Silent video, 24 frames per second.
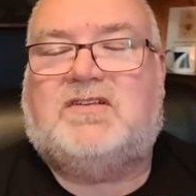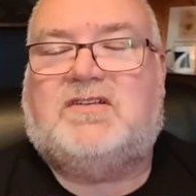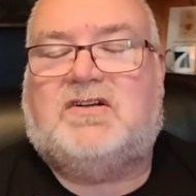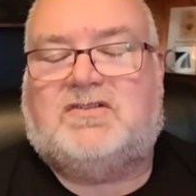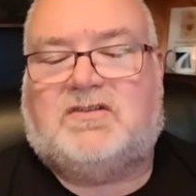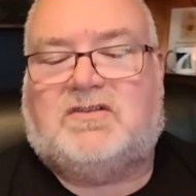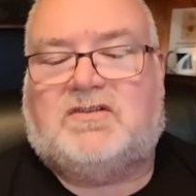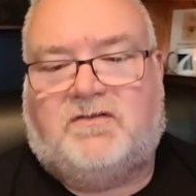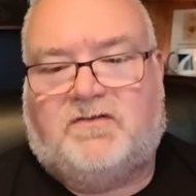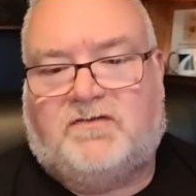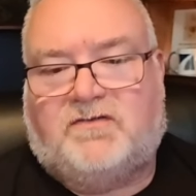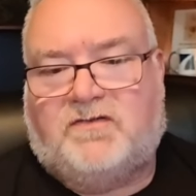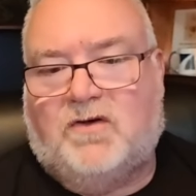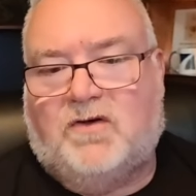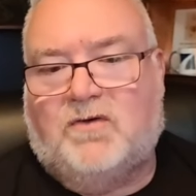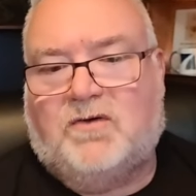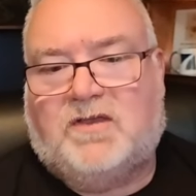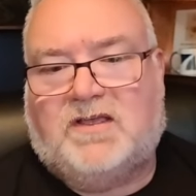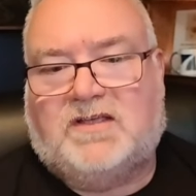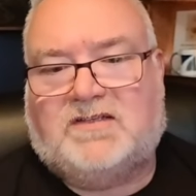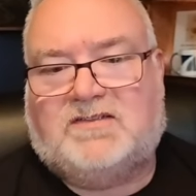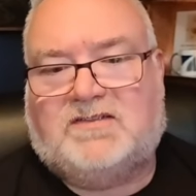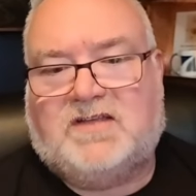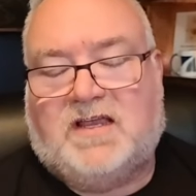There's a
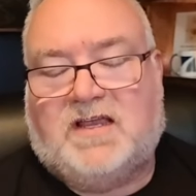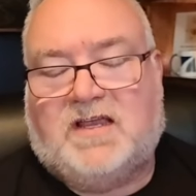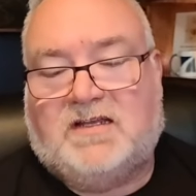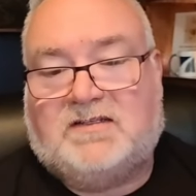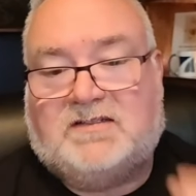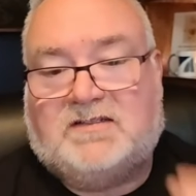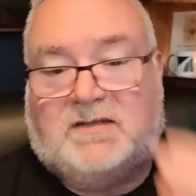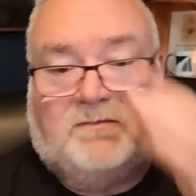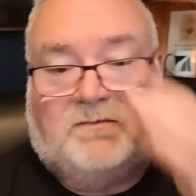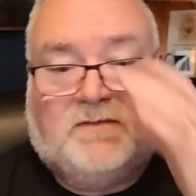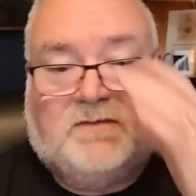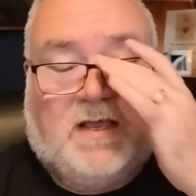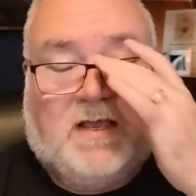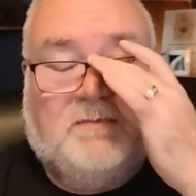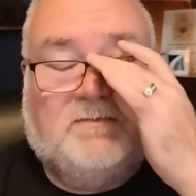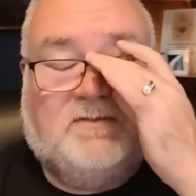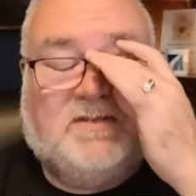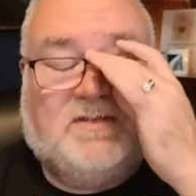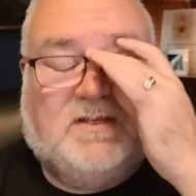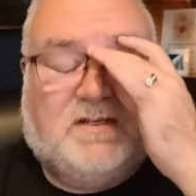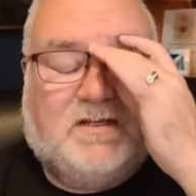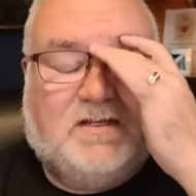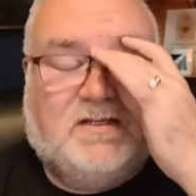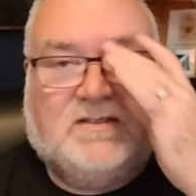focus, and
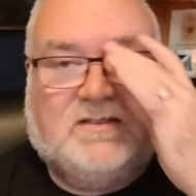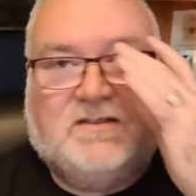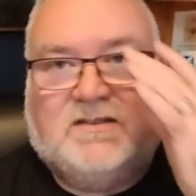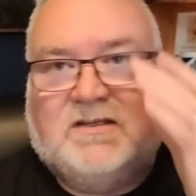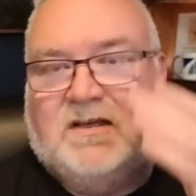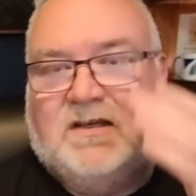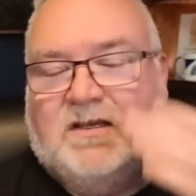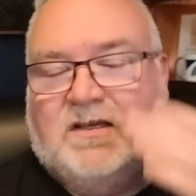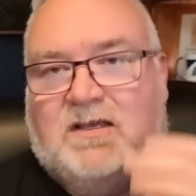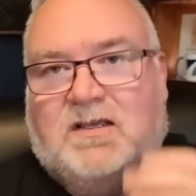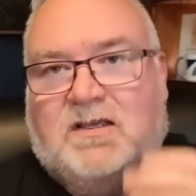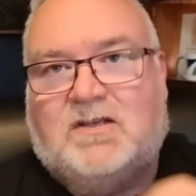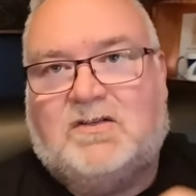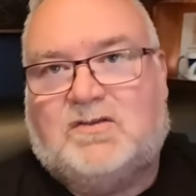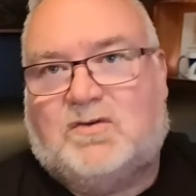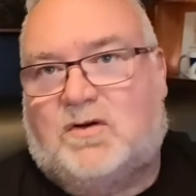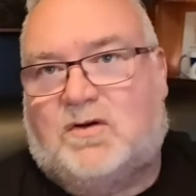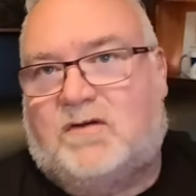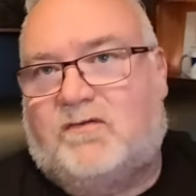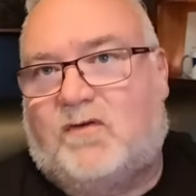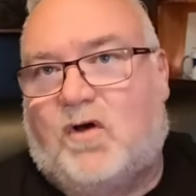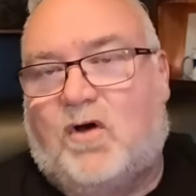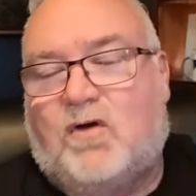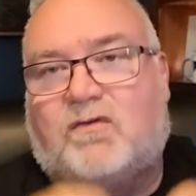sometimes it is
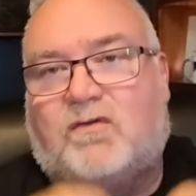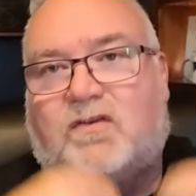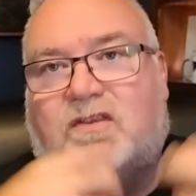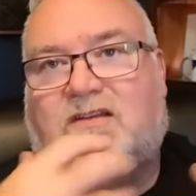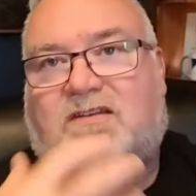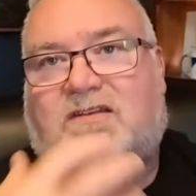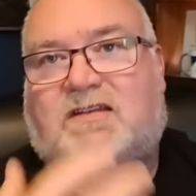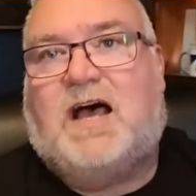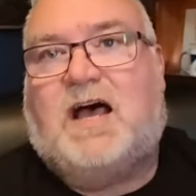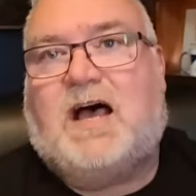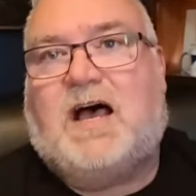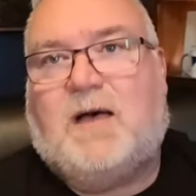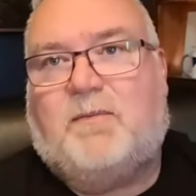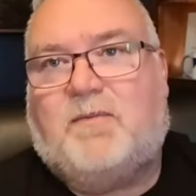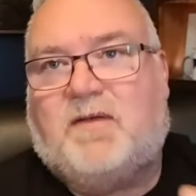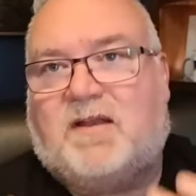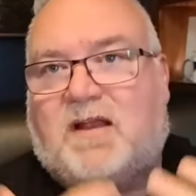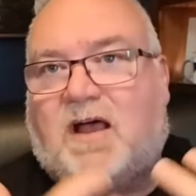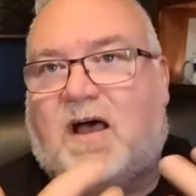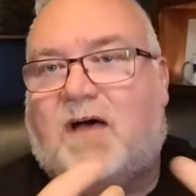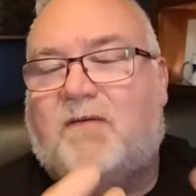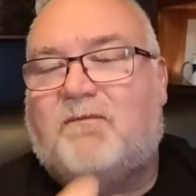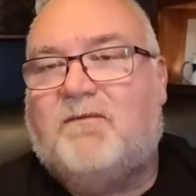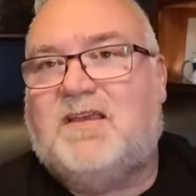sort of over the top
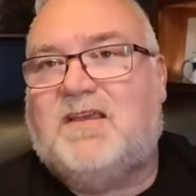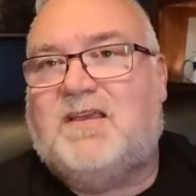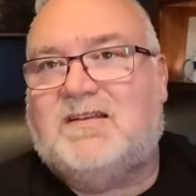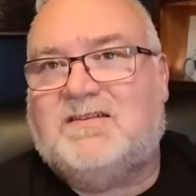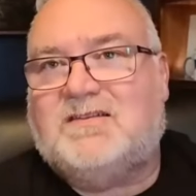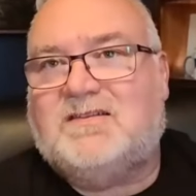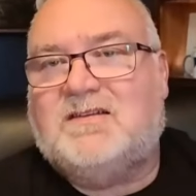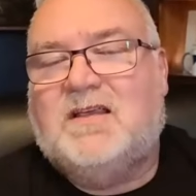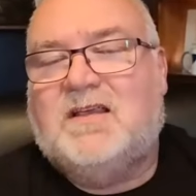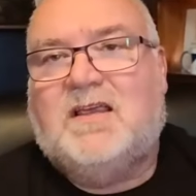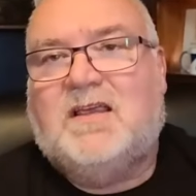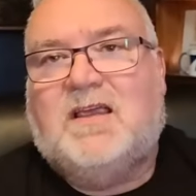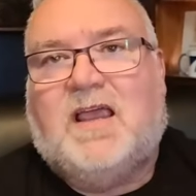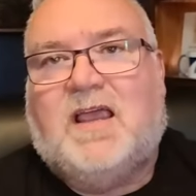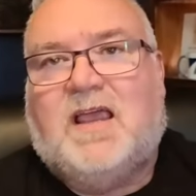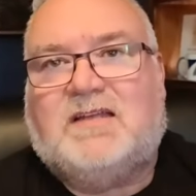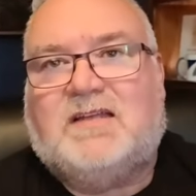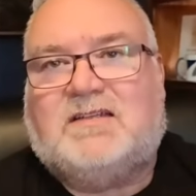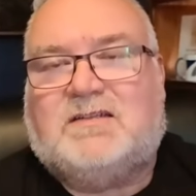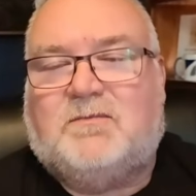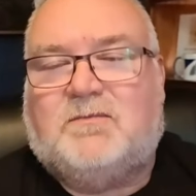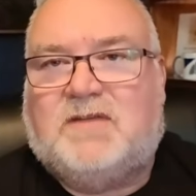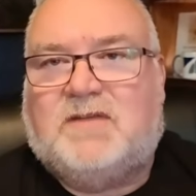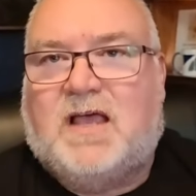and obvious,
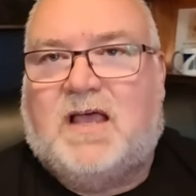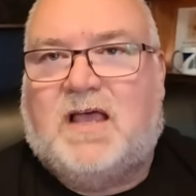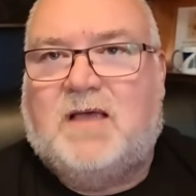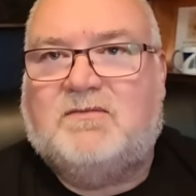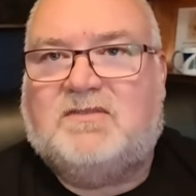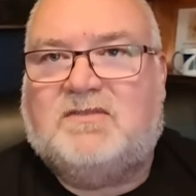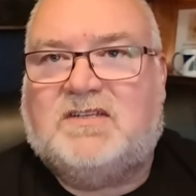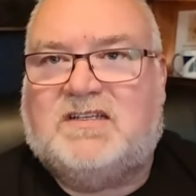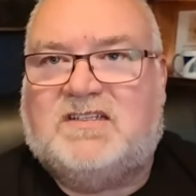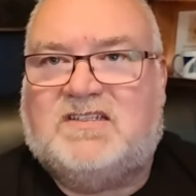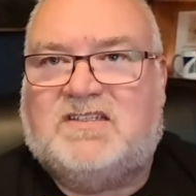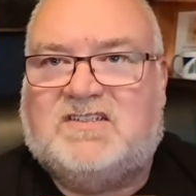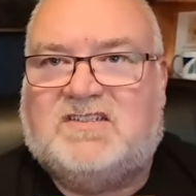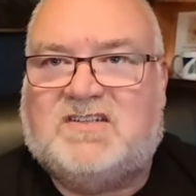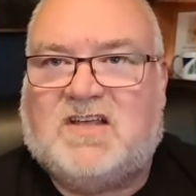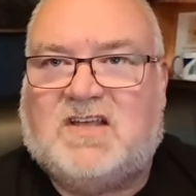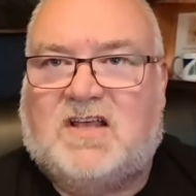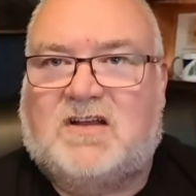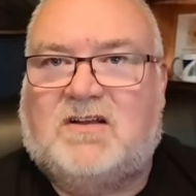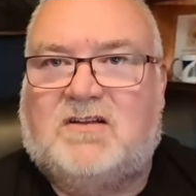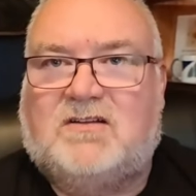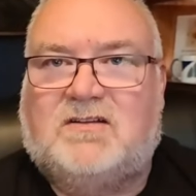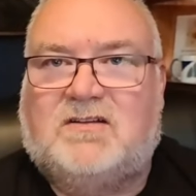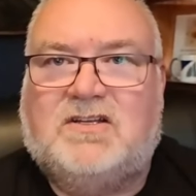and sometimes it's
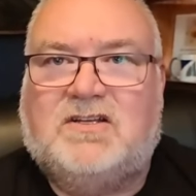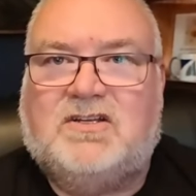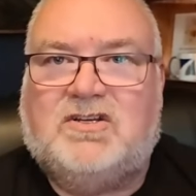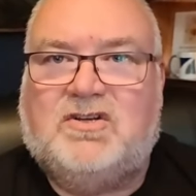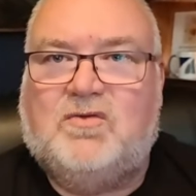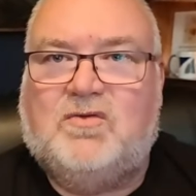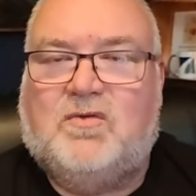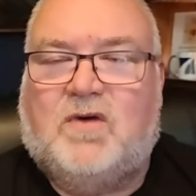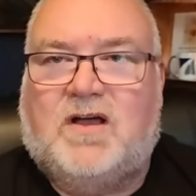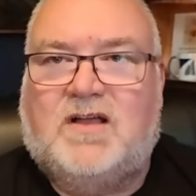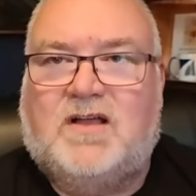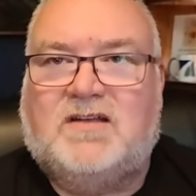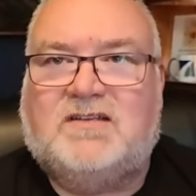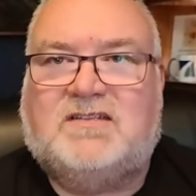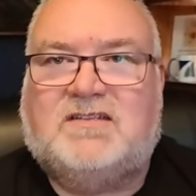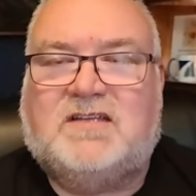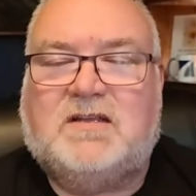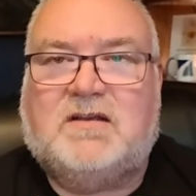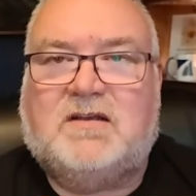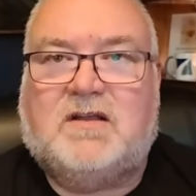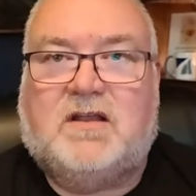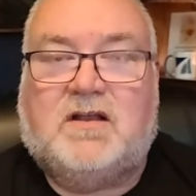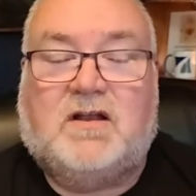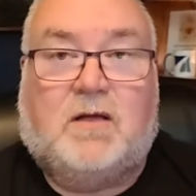subtle and
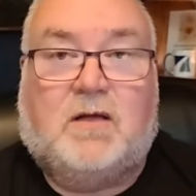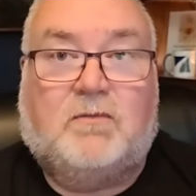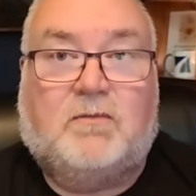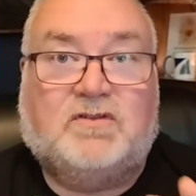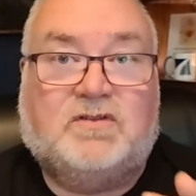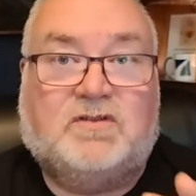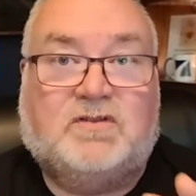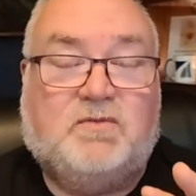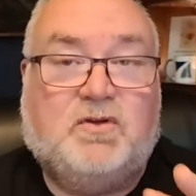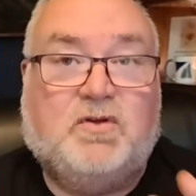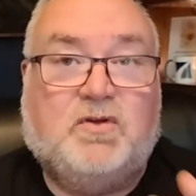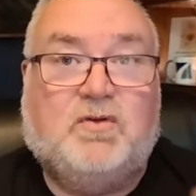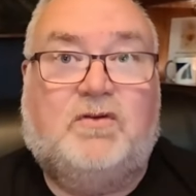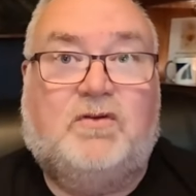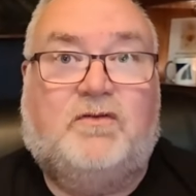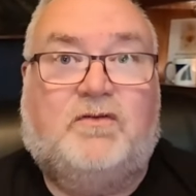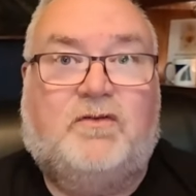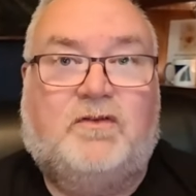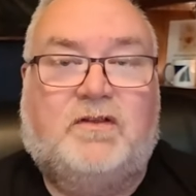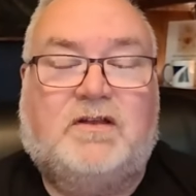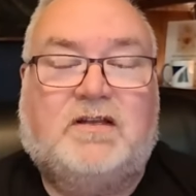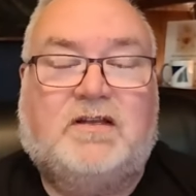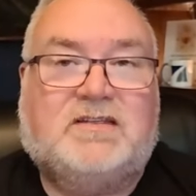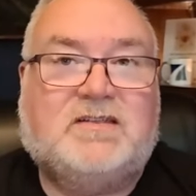nuanced and, and almost
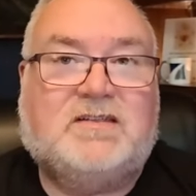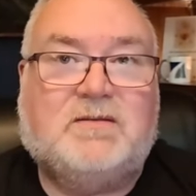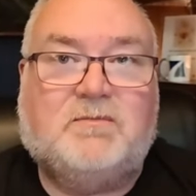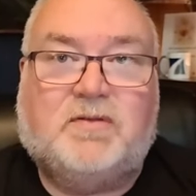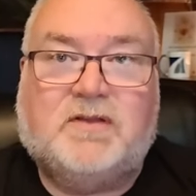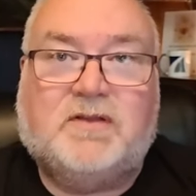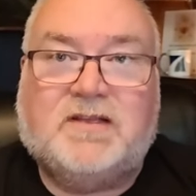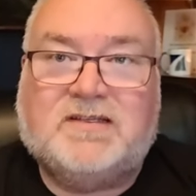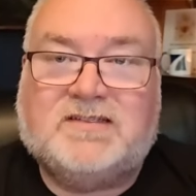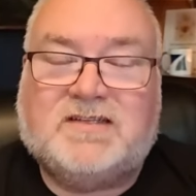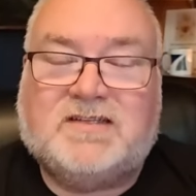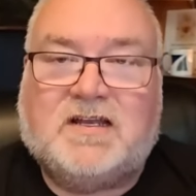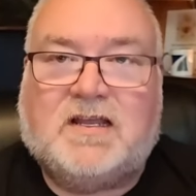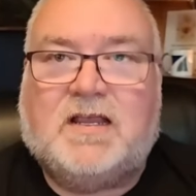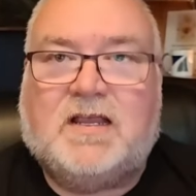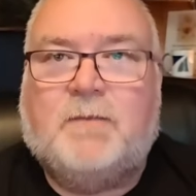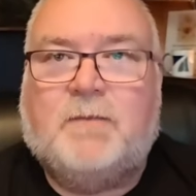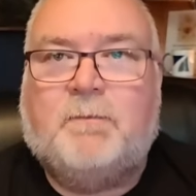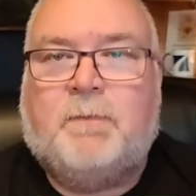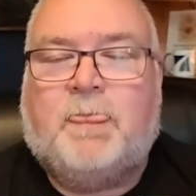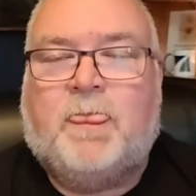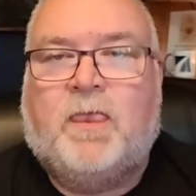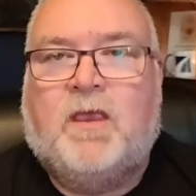beautiful in its simplicity.